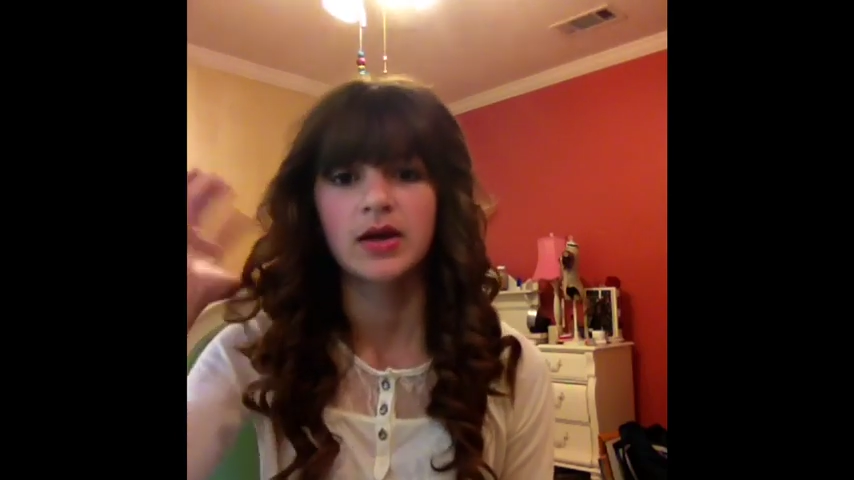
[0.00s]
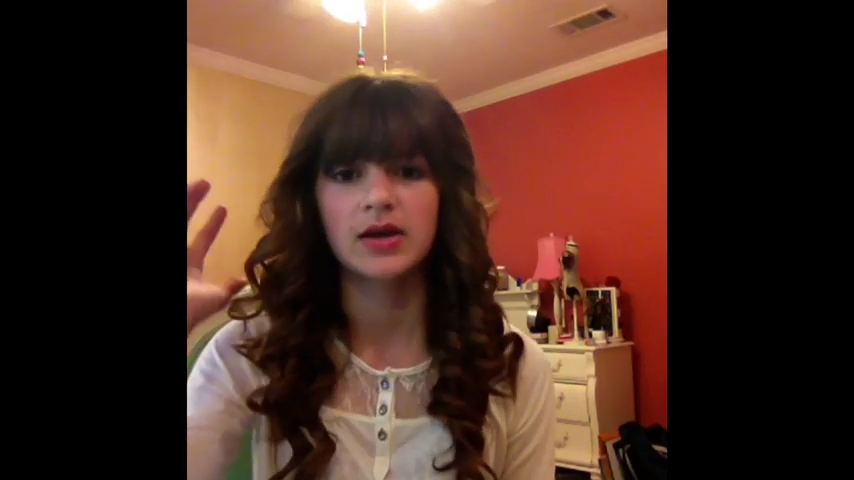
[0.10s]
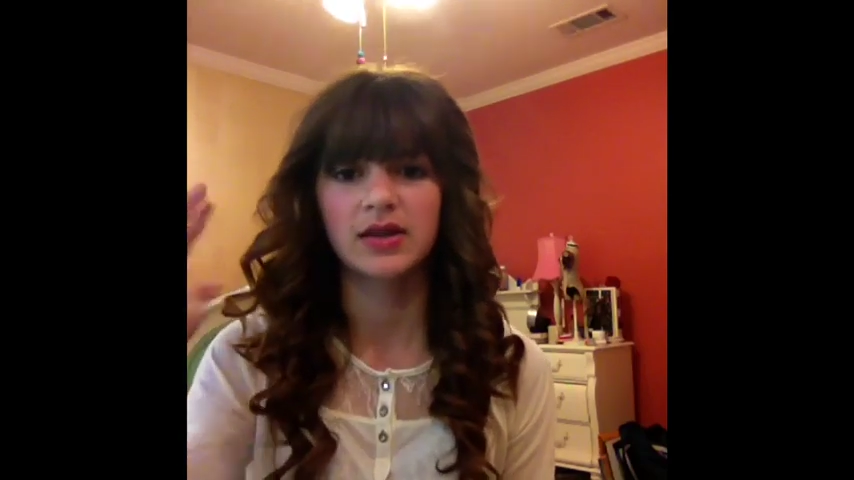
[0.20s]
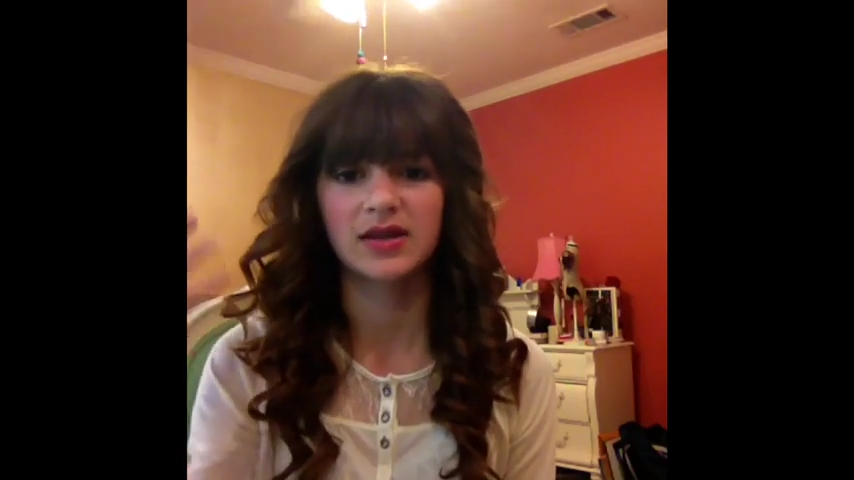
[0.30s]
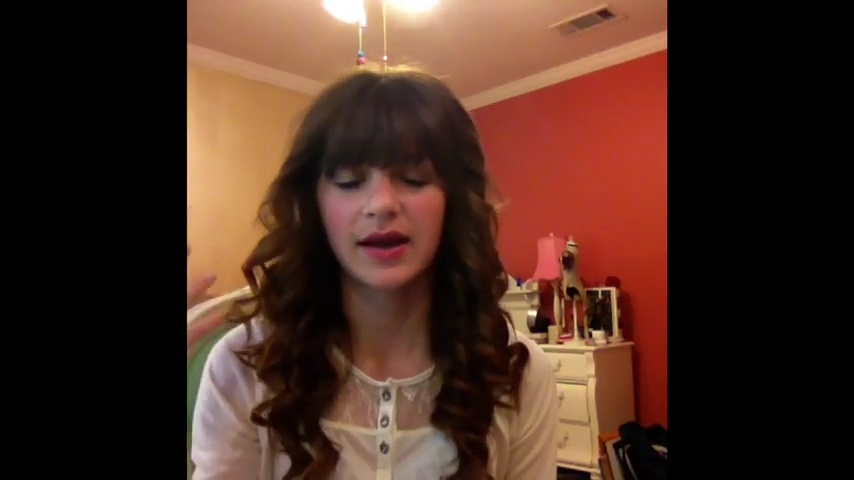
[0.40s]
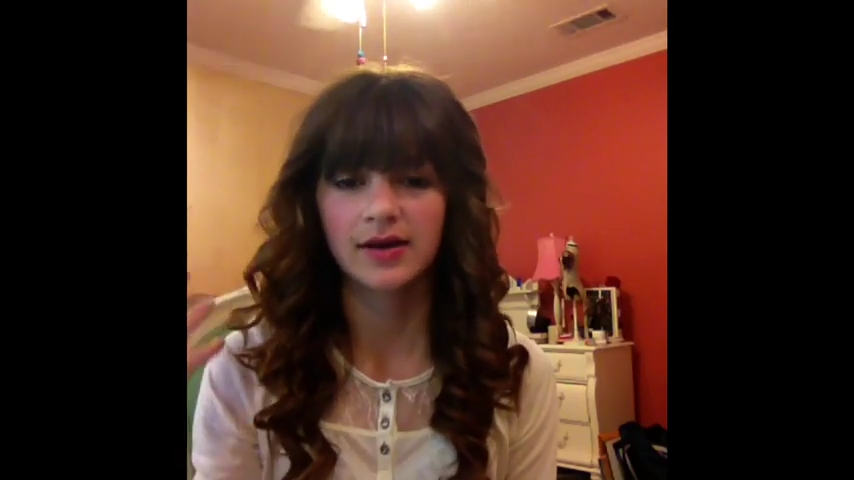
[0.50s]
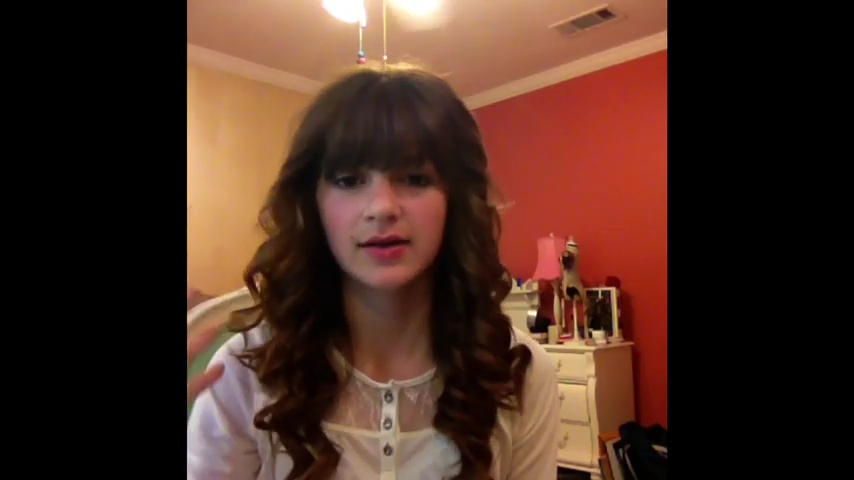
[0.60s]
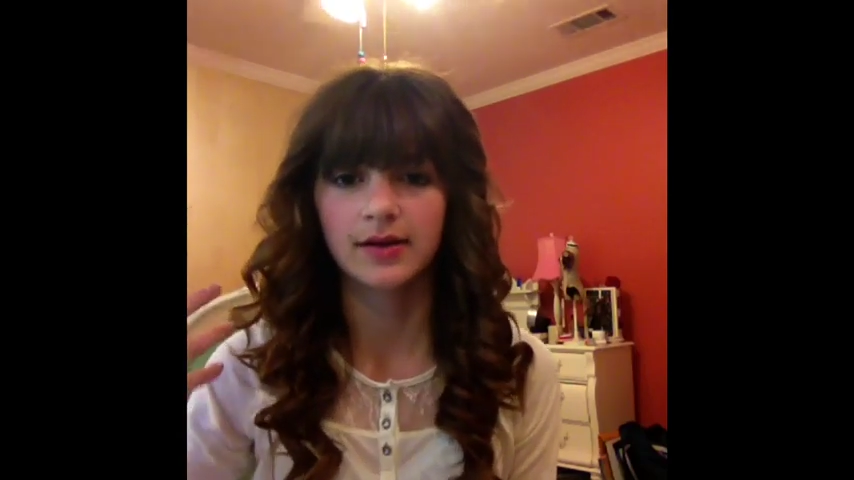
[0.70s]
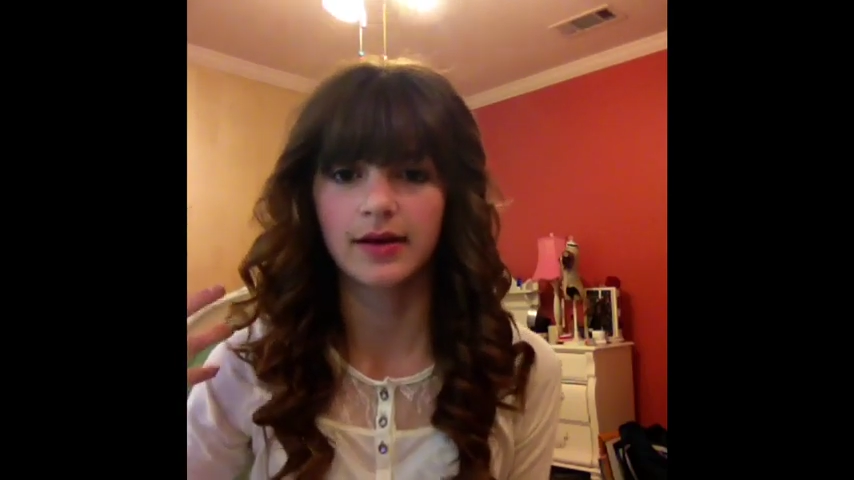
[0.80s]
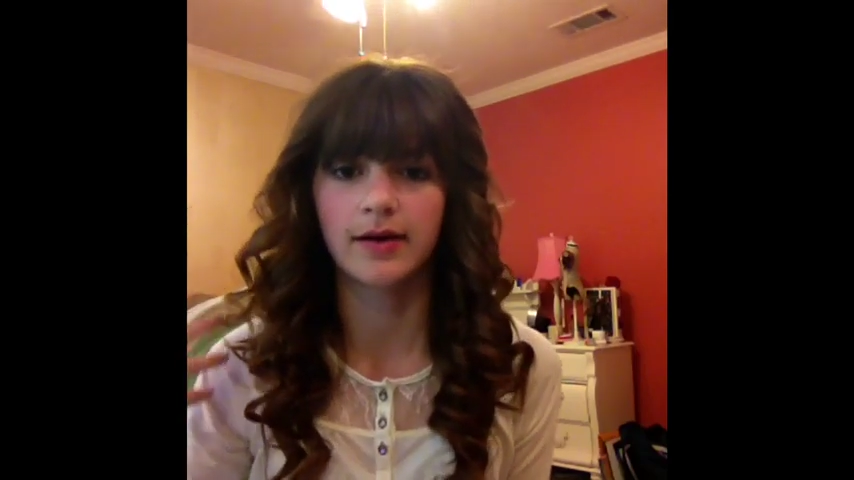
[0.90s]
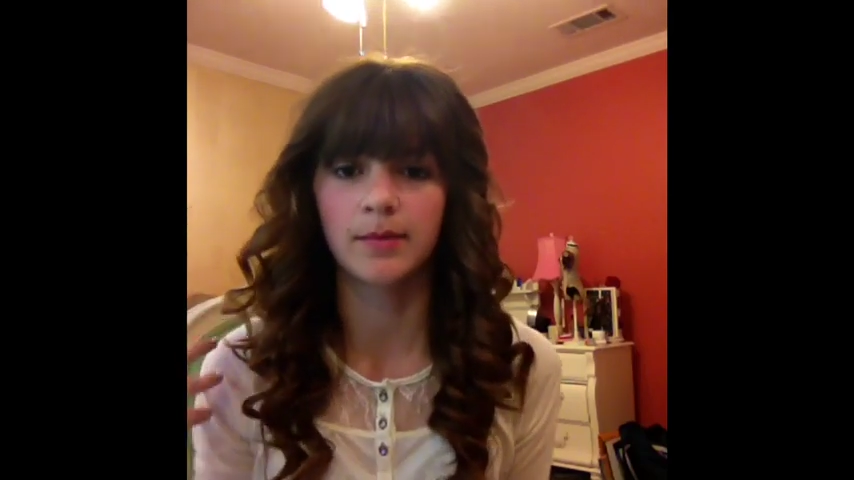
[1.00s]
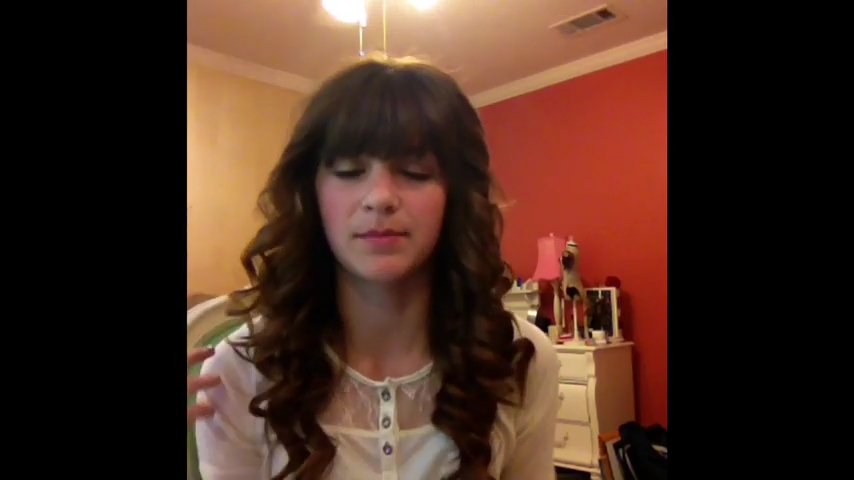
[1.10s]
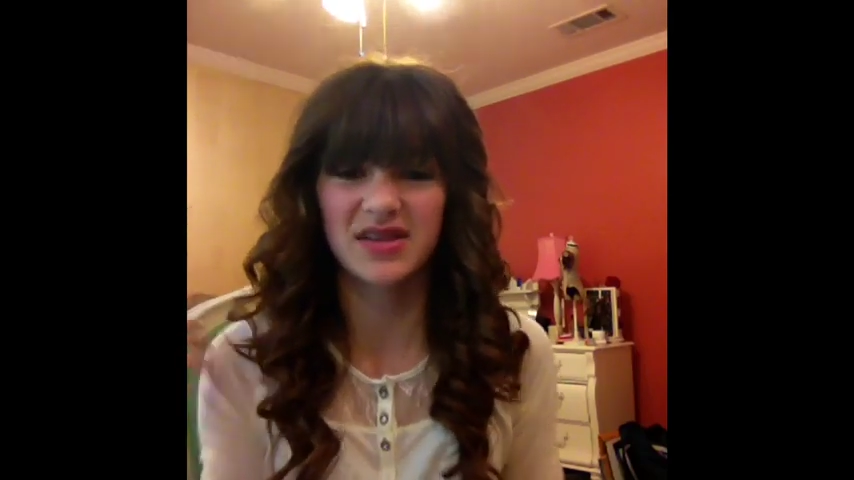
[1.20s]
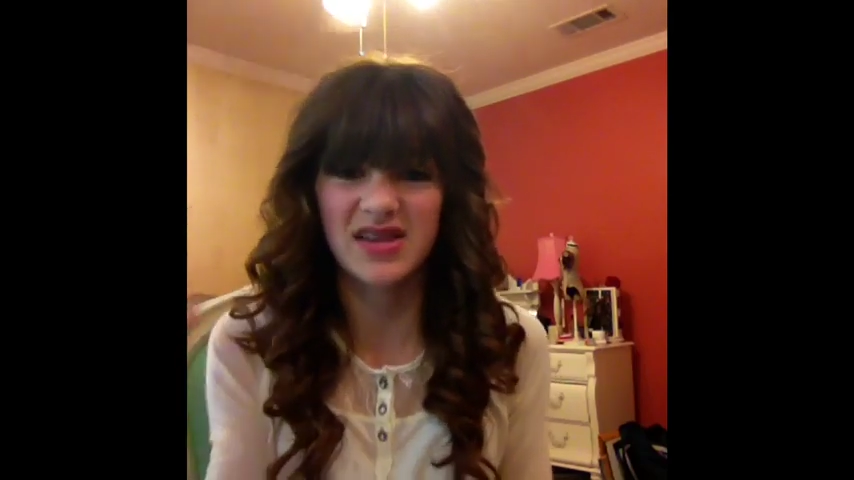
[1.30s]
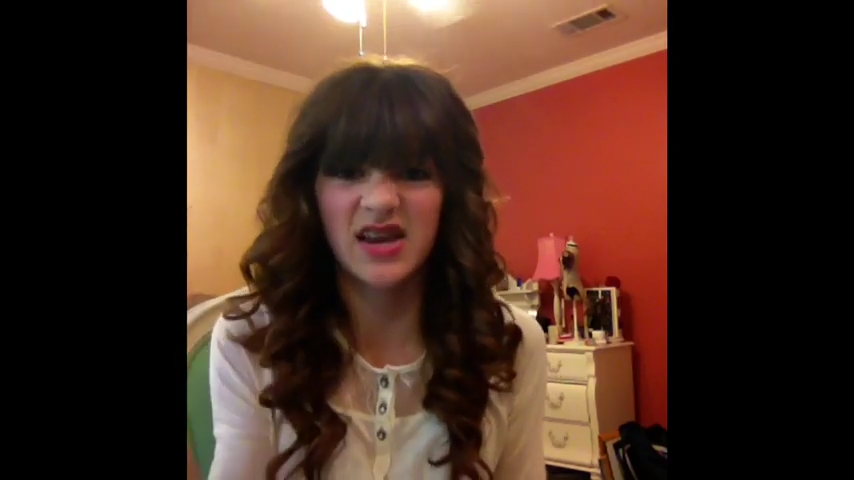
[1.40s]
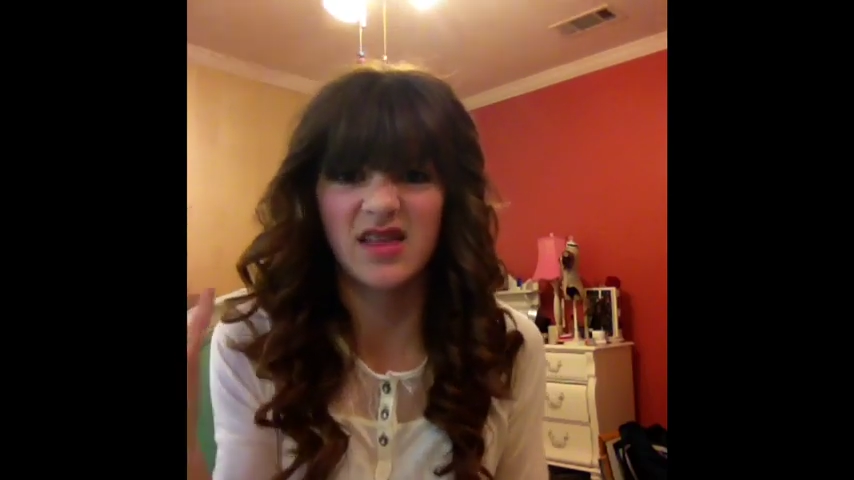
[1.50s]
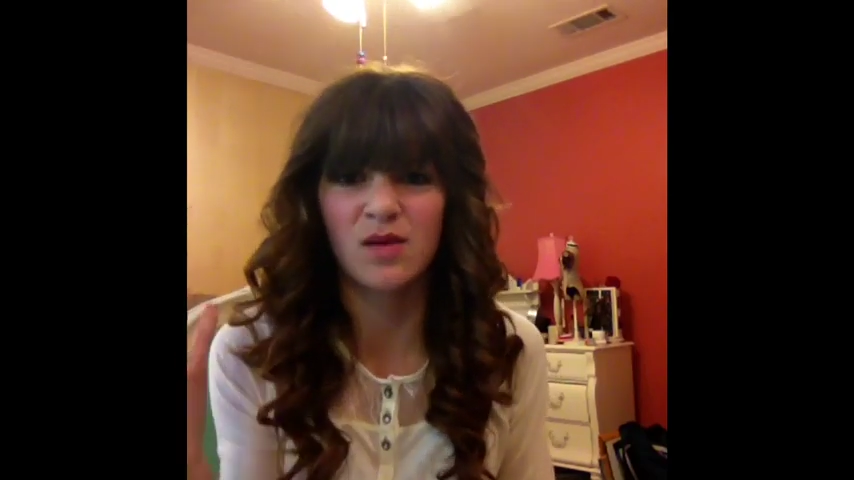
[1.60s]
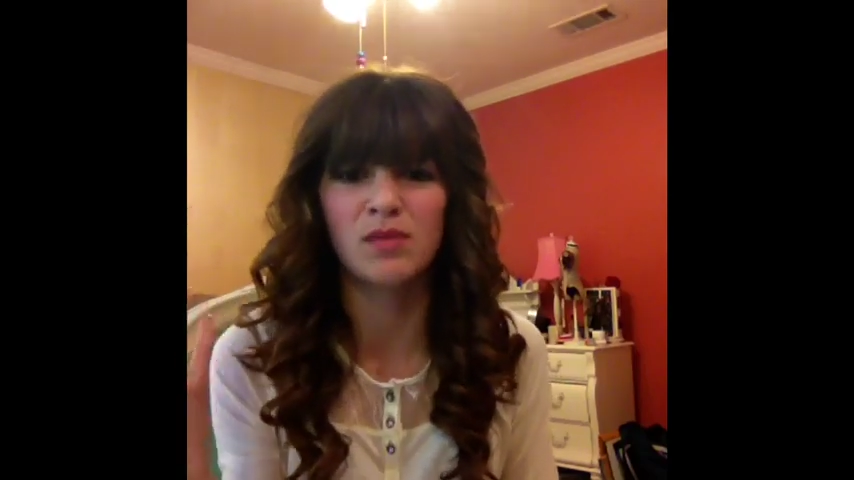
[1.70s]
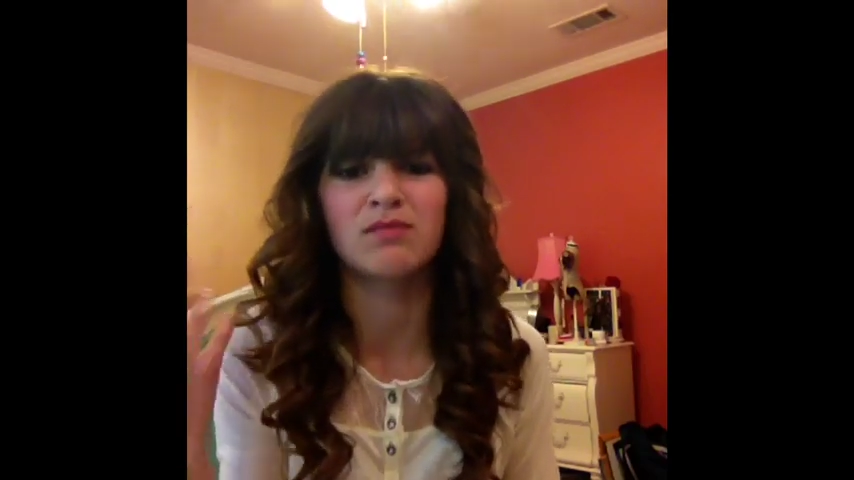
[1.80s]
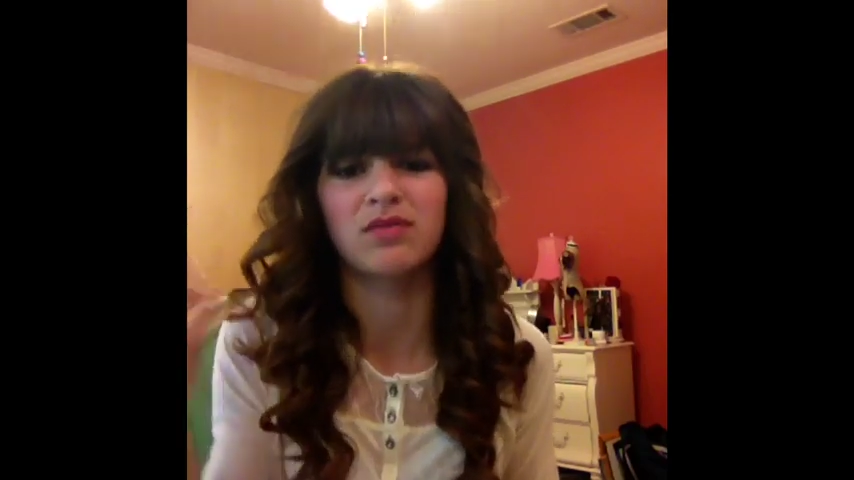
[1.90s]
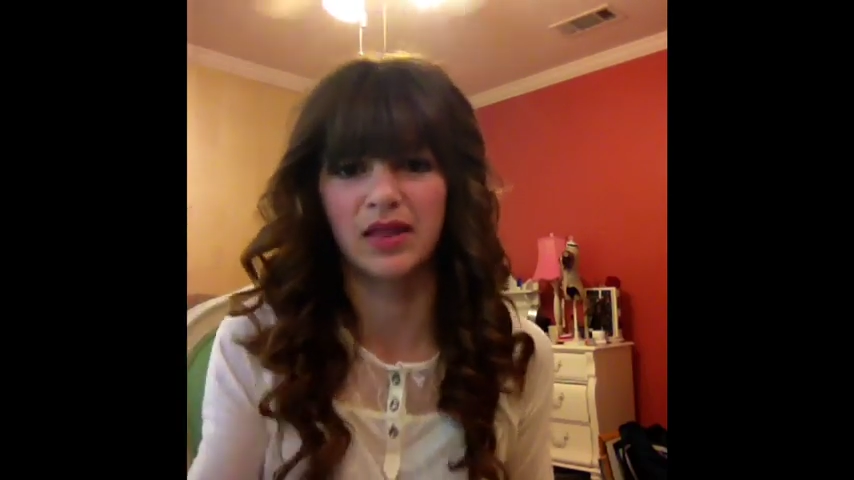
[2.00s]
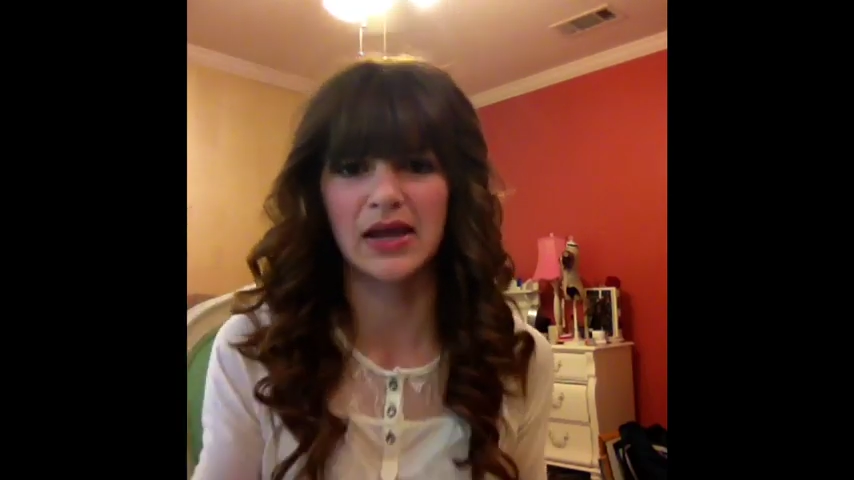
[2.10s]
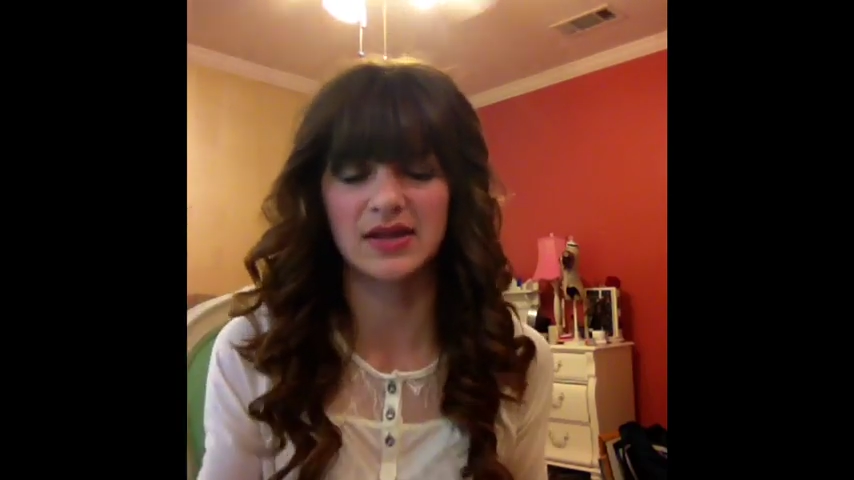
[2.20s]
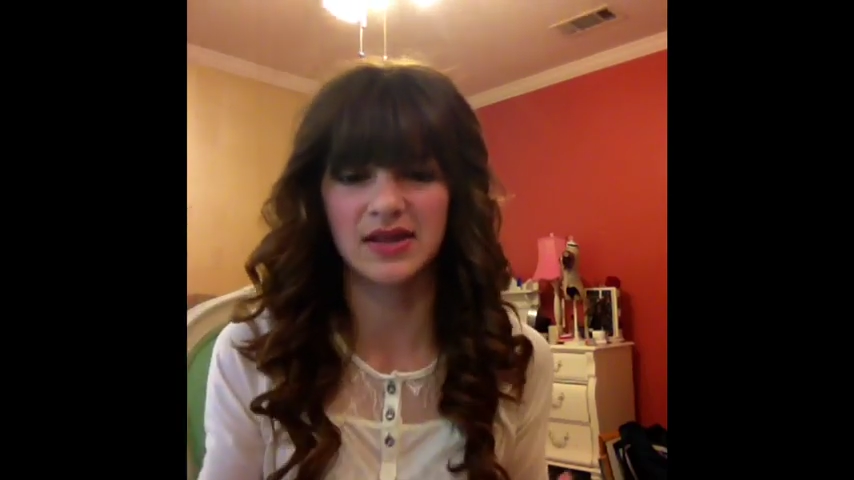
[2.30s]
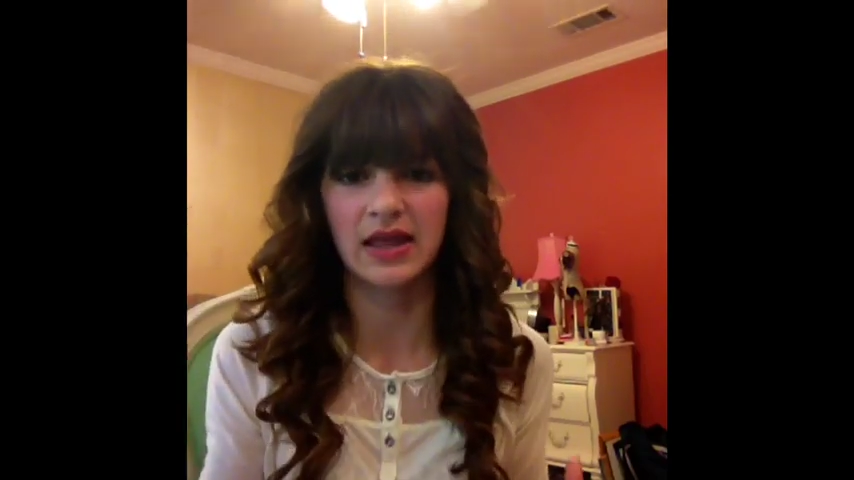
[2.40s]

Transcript: it's kind of setting them in place.